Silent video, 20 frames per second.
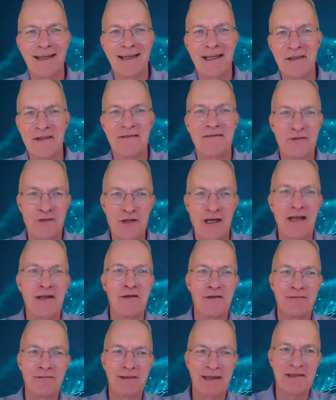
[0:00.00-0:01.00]
isn't
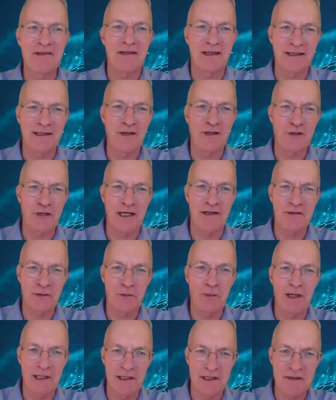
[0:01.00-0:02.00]
going to
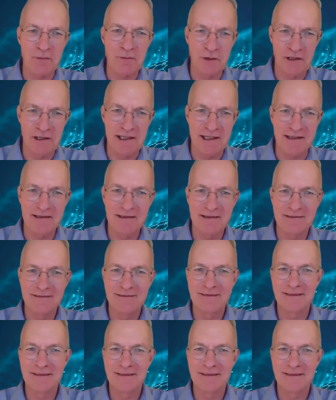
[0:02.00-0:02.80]
change the way it's working.